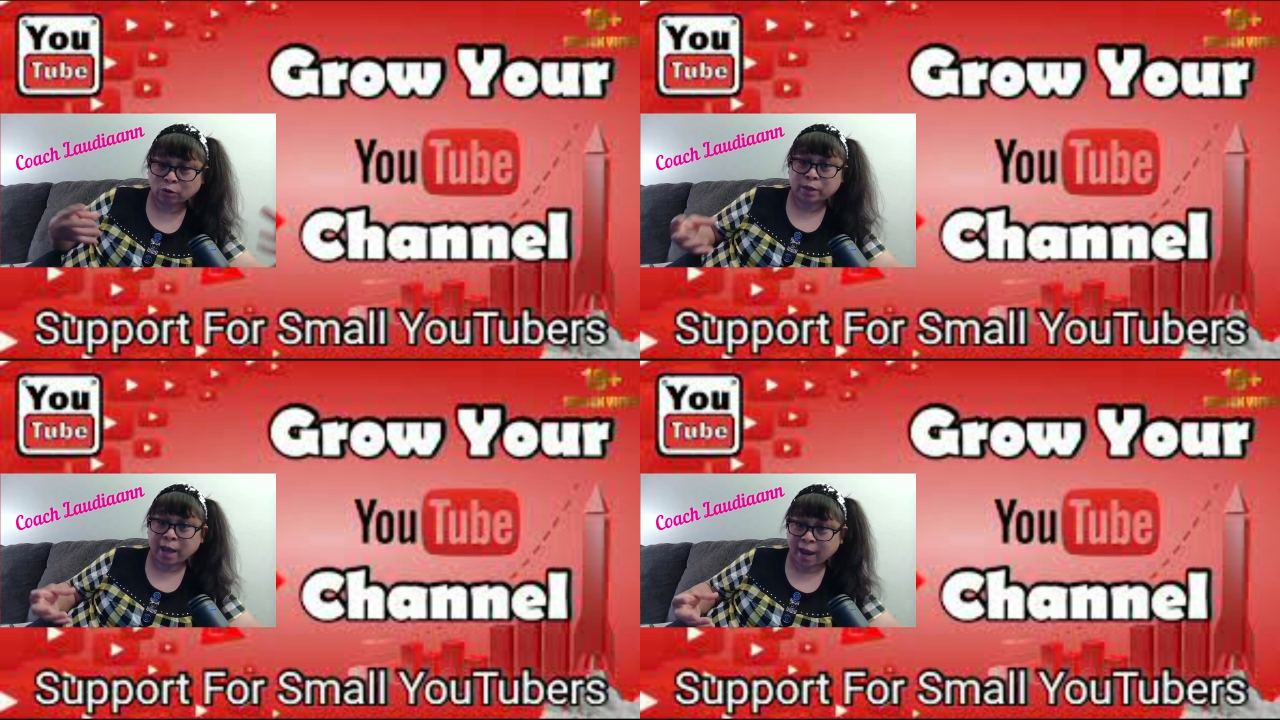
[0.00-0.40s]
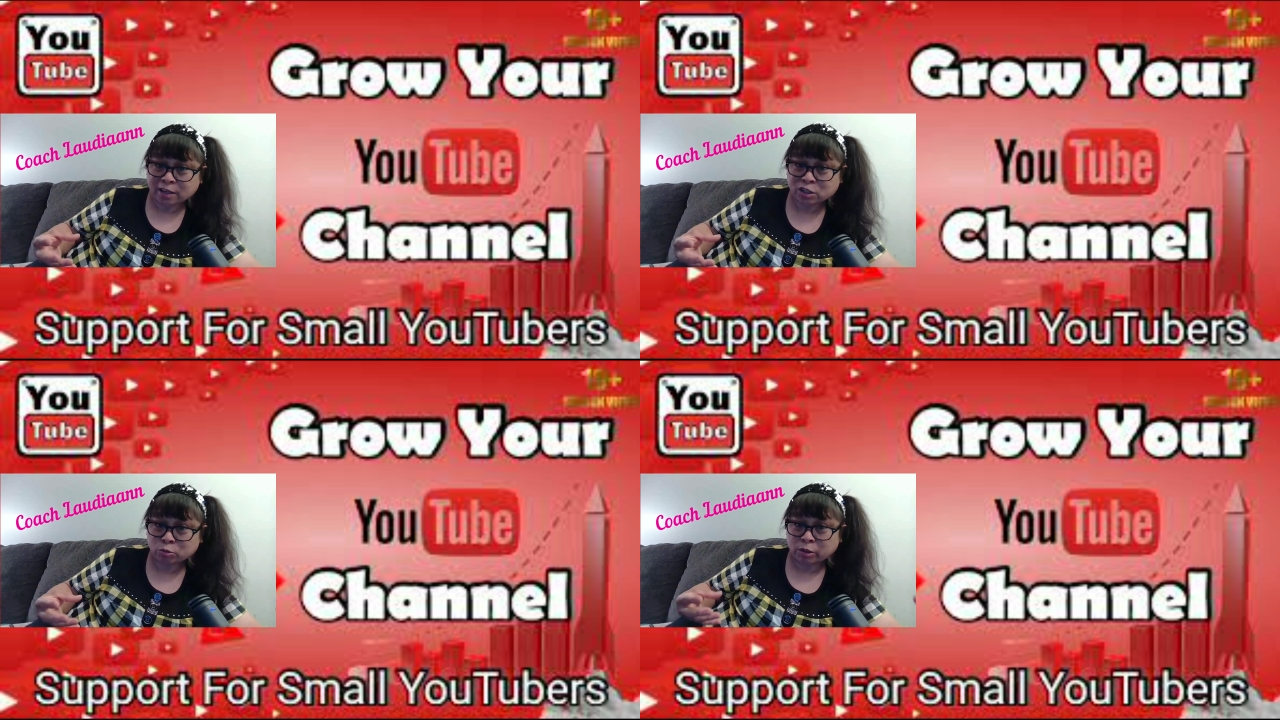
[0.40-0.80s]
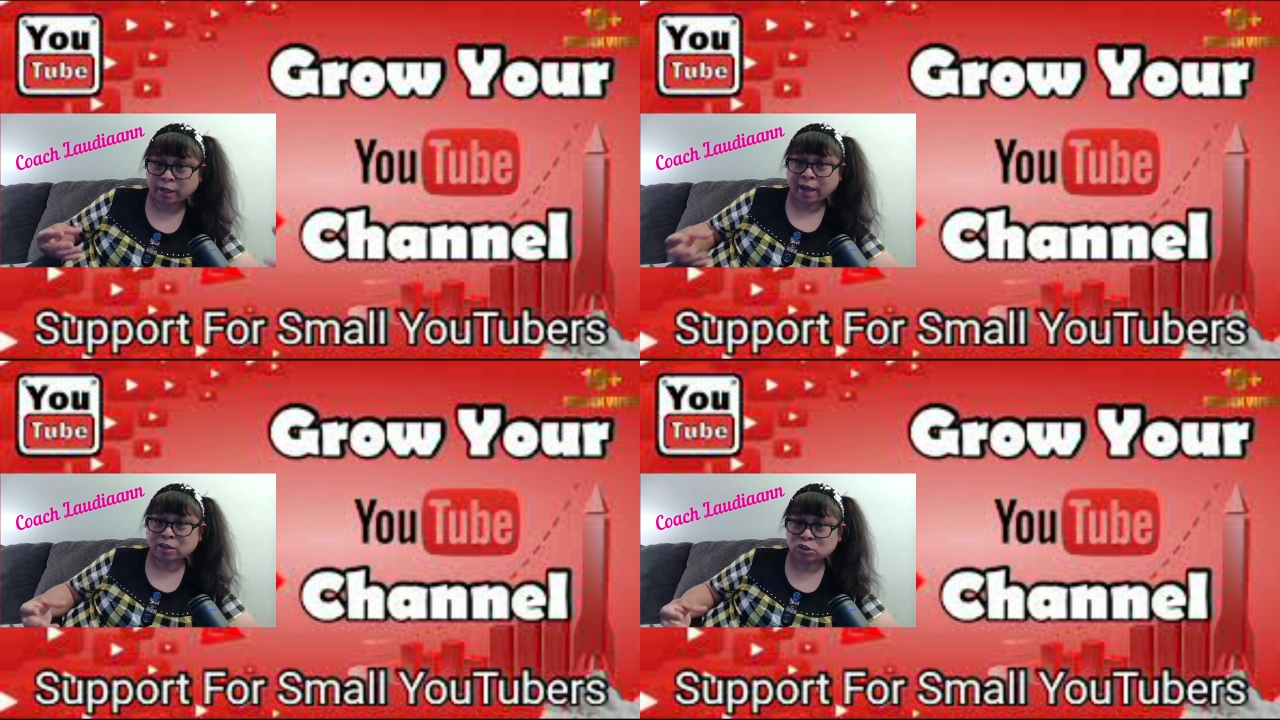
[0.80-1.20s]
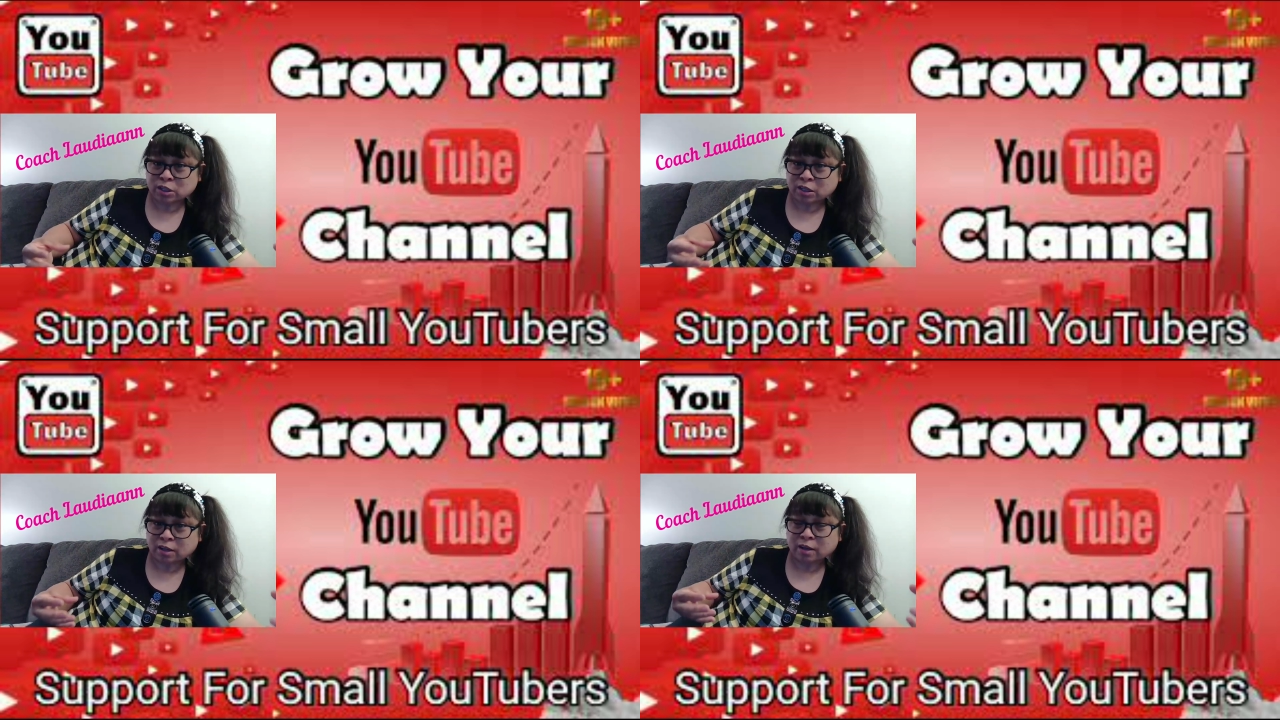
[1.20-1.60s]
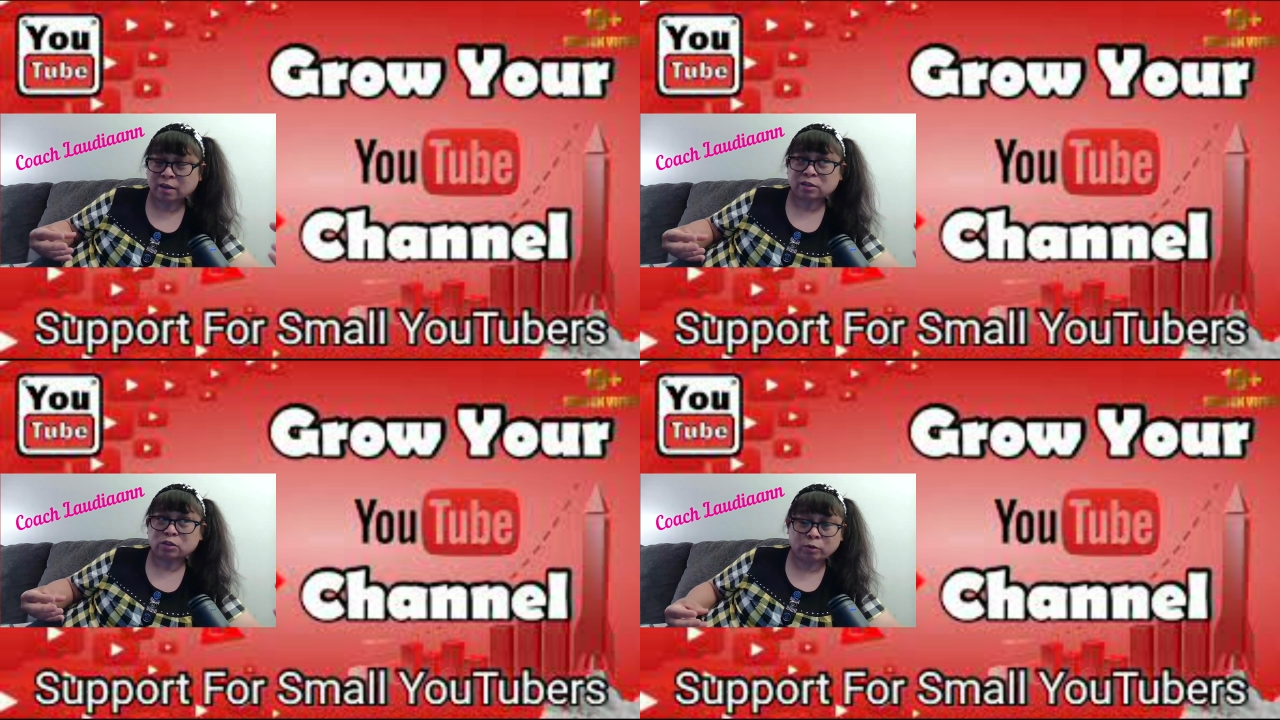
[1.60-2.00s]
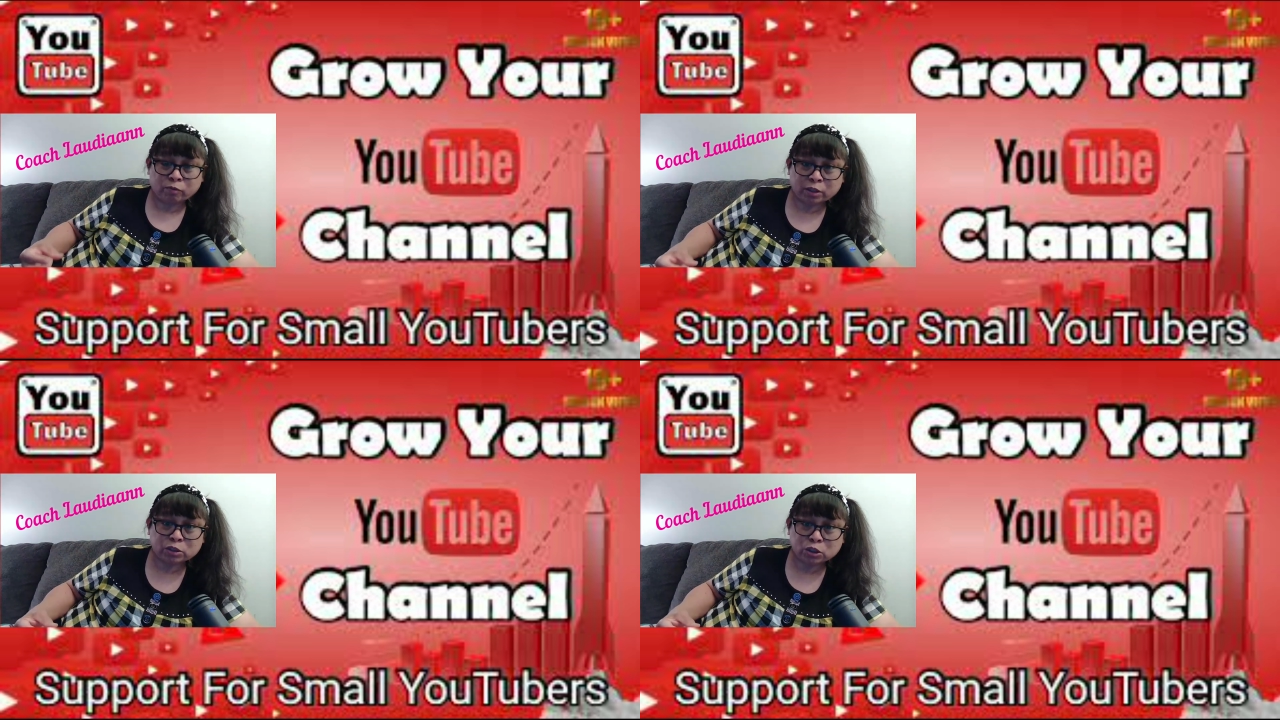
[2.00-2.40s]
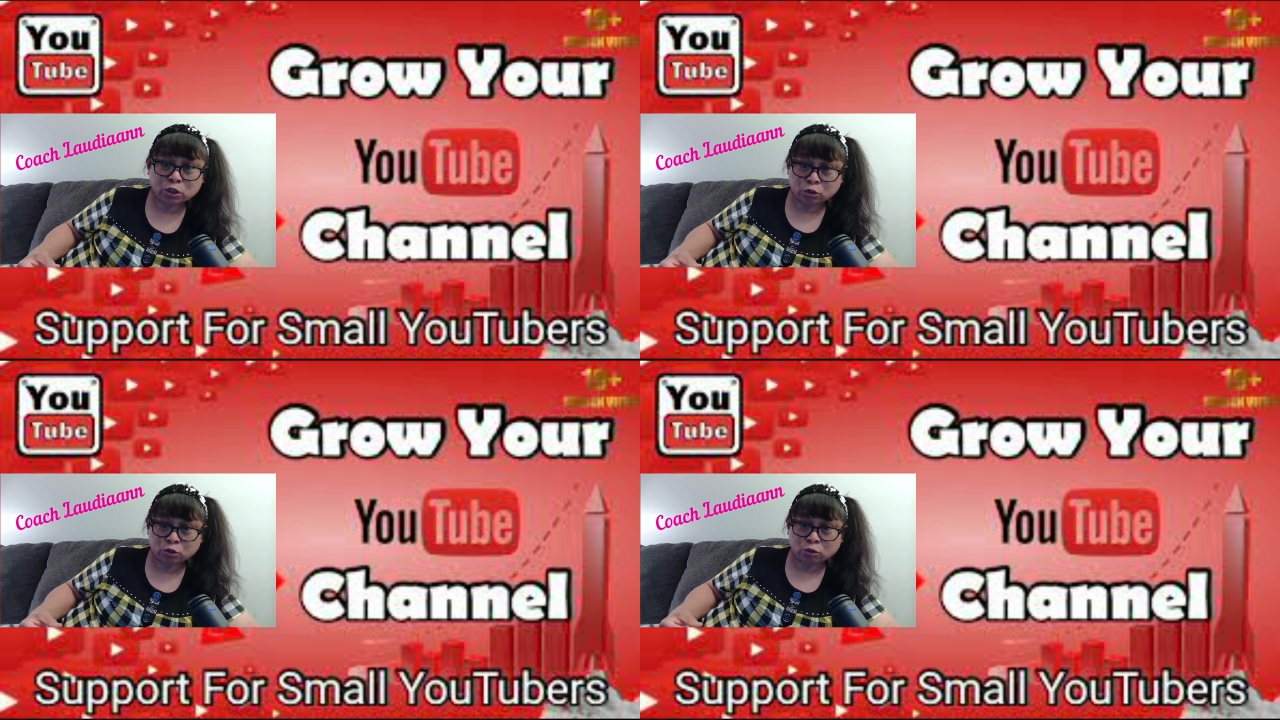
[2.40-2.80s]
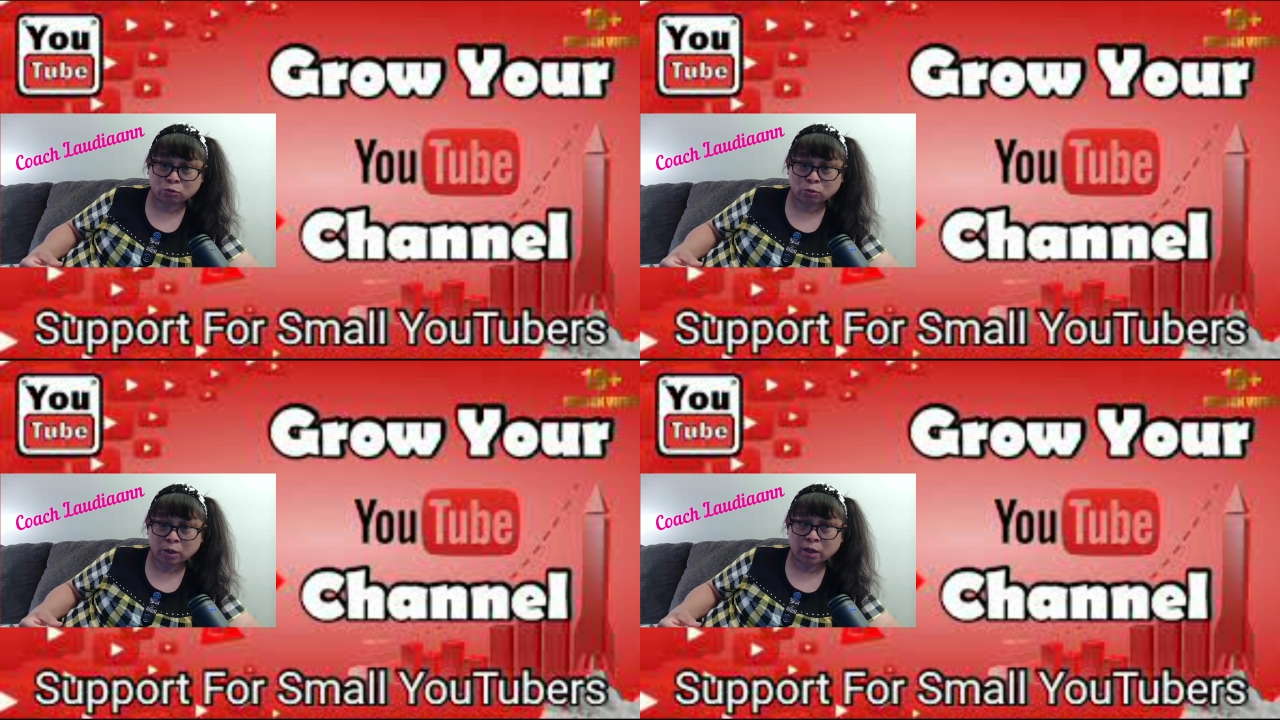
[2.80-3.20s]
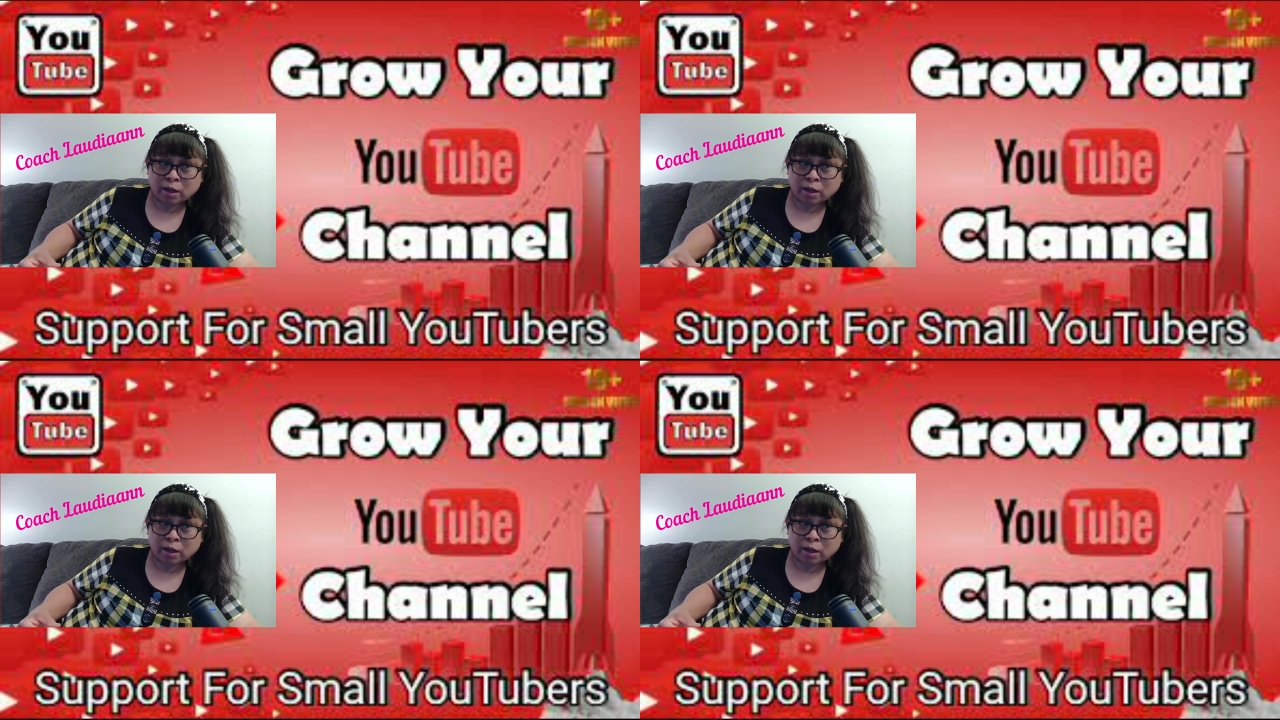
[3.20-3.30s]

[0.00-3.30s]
the reaction will actually reveal to you